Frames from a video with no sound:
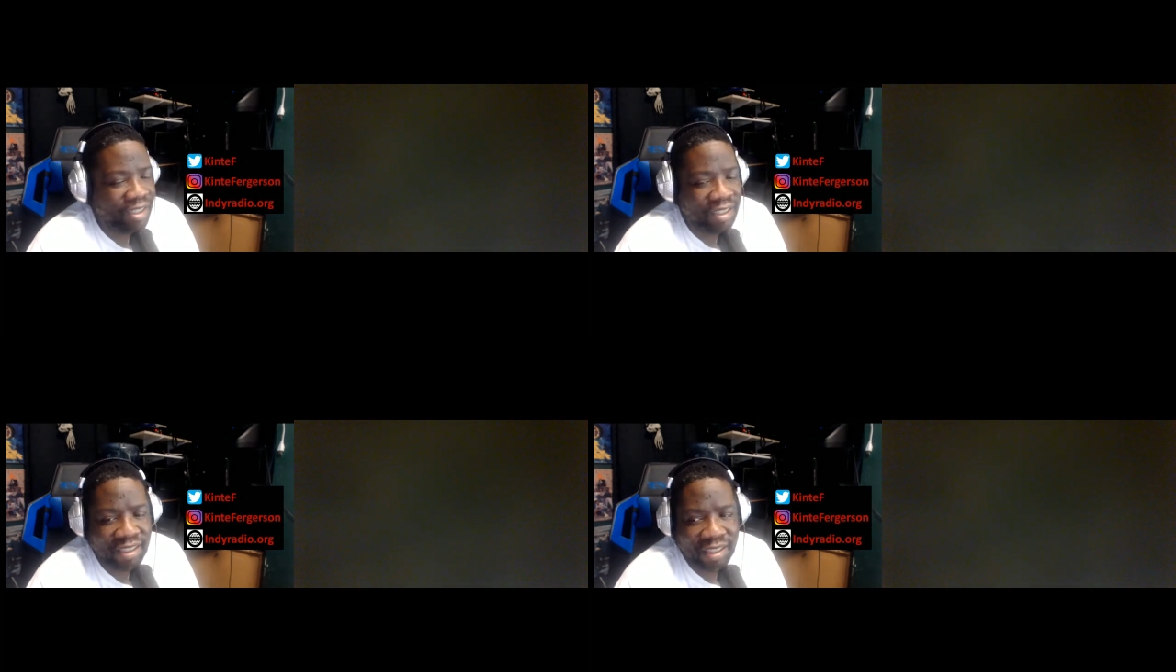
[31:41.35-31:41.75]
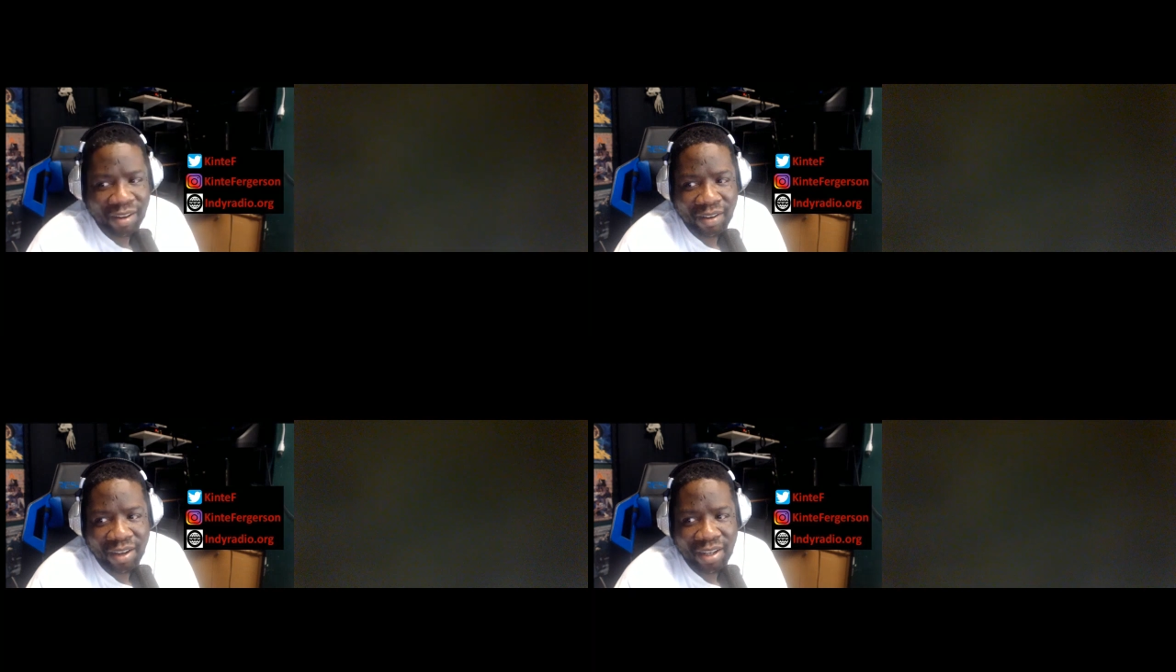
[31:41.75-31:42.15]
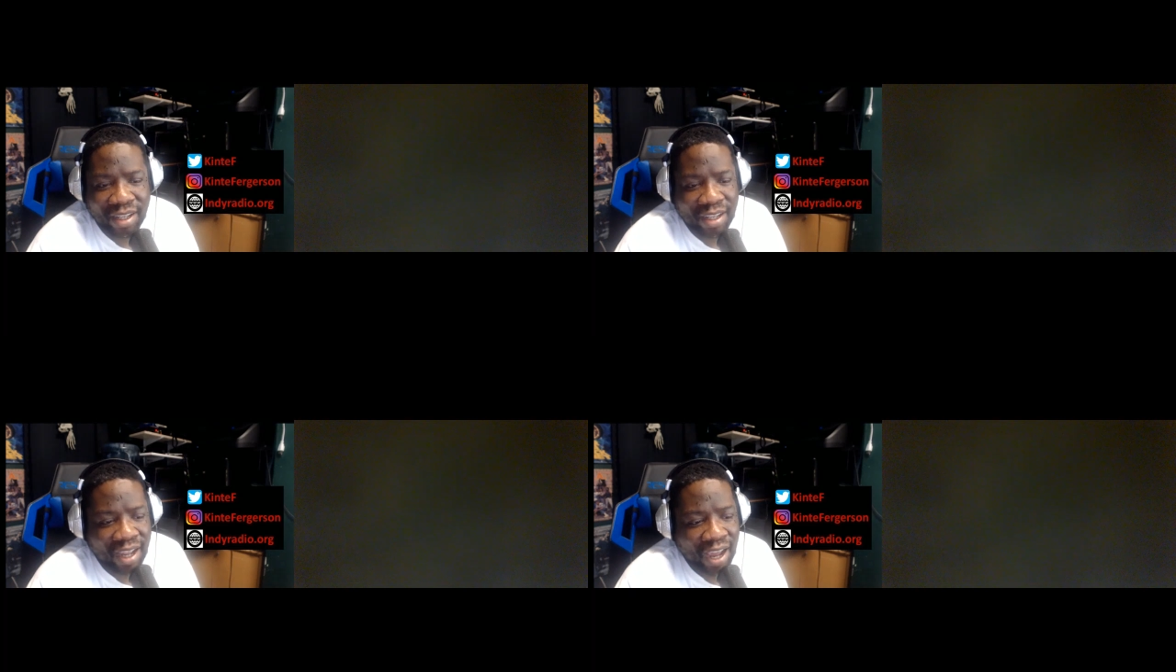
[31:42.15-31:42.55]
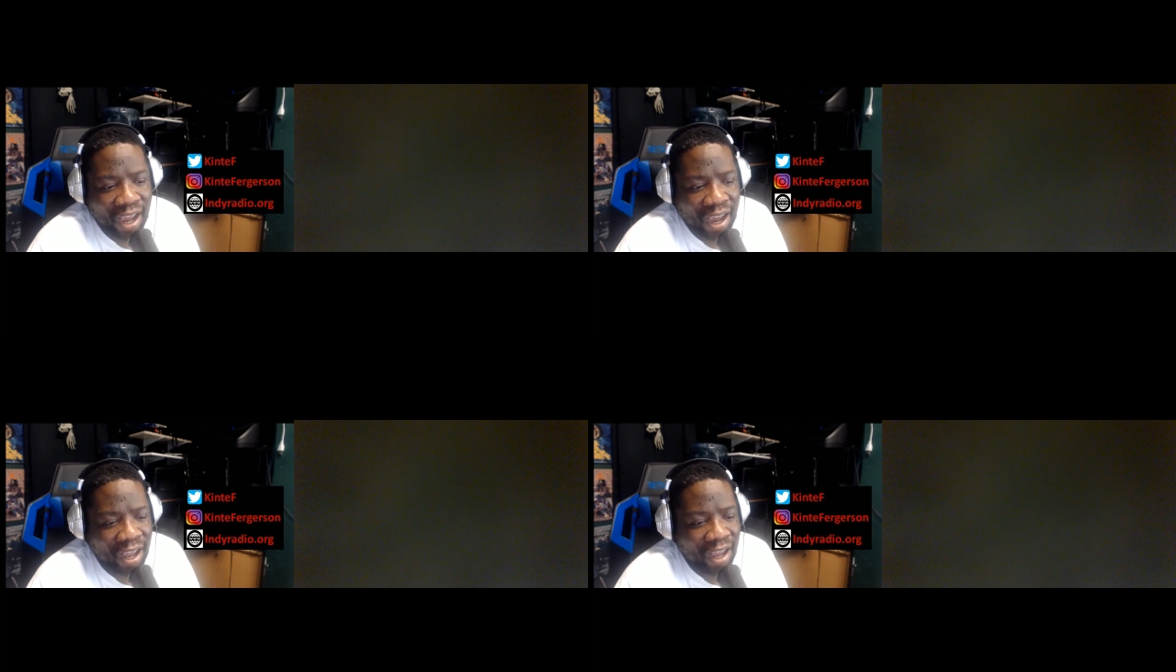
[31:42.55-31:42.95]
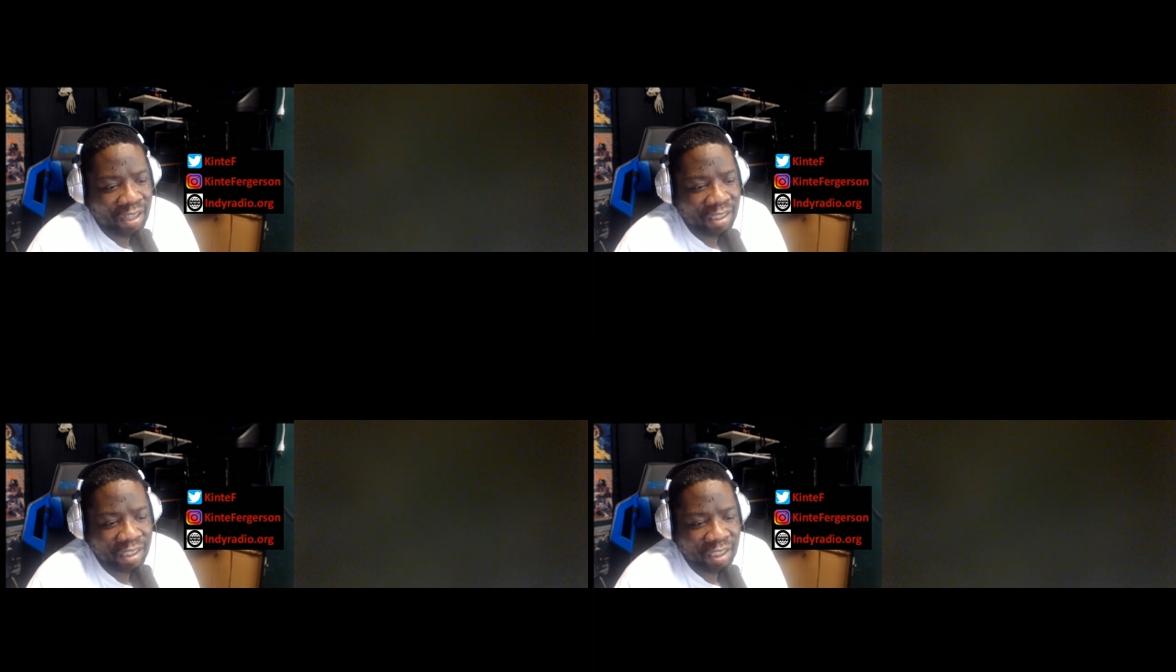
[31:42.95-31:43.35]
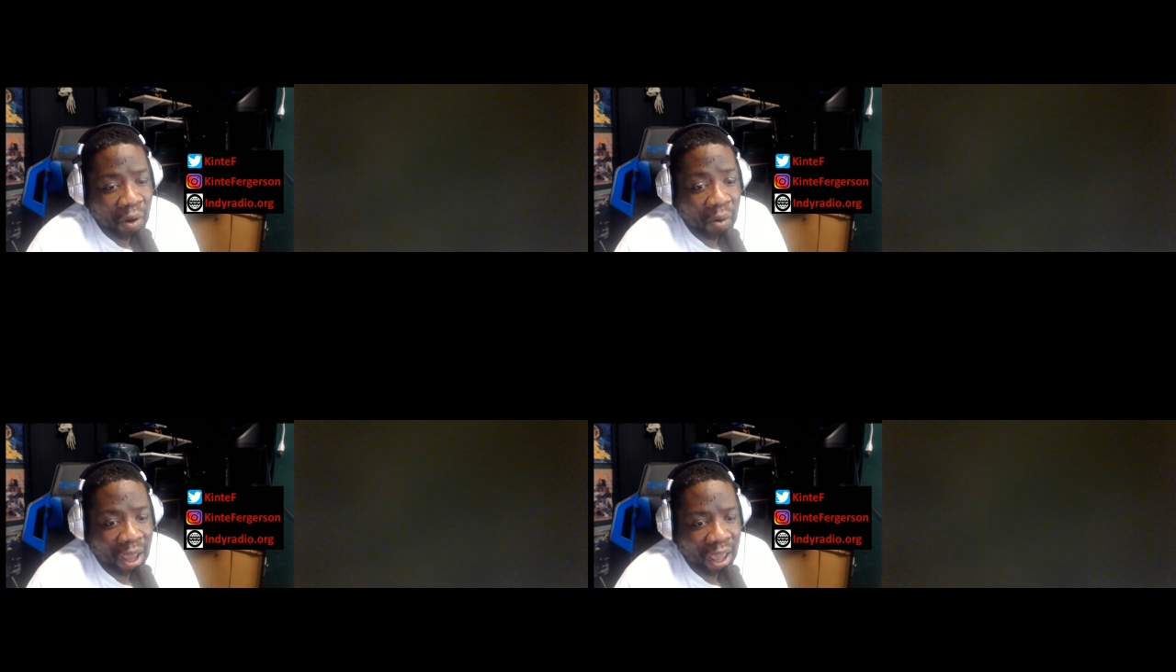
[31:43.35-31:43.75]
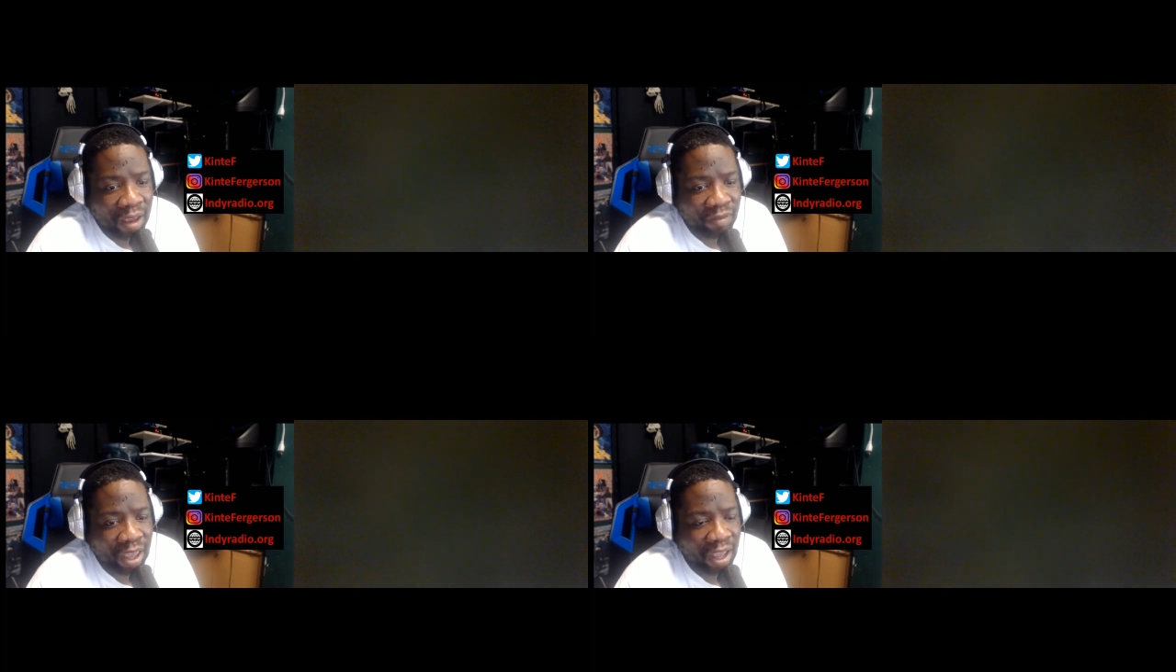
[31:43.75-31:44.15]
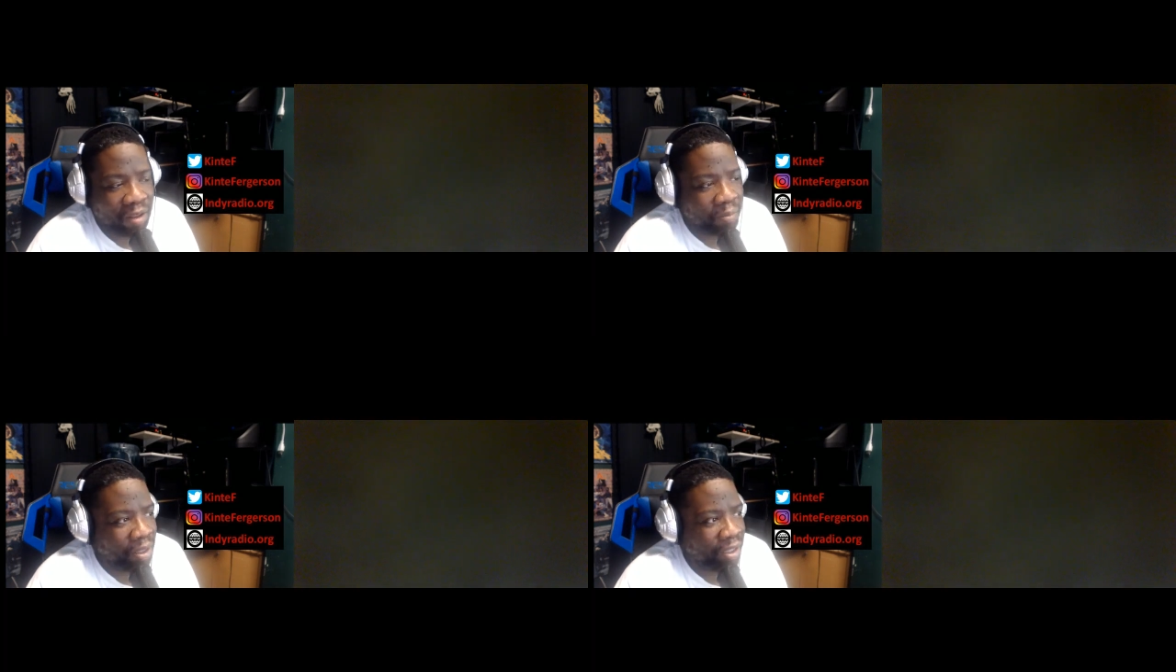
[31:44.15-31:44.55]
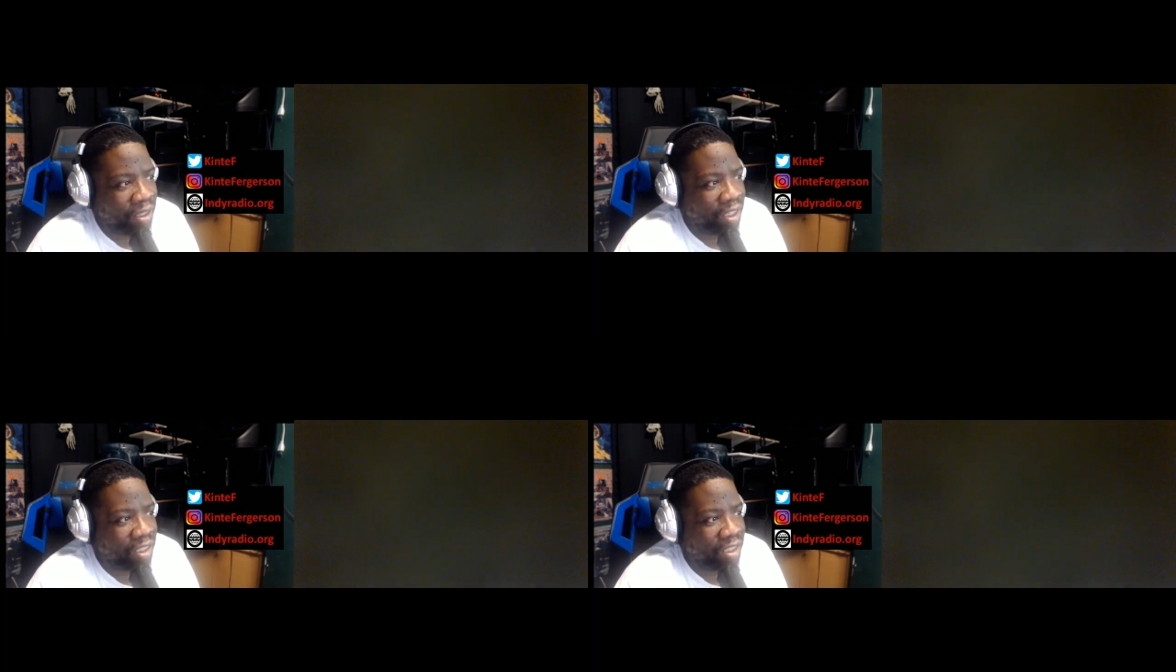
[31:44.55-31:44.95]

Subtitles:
So I just don't have that ability to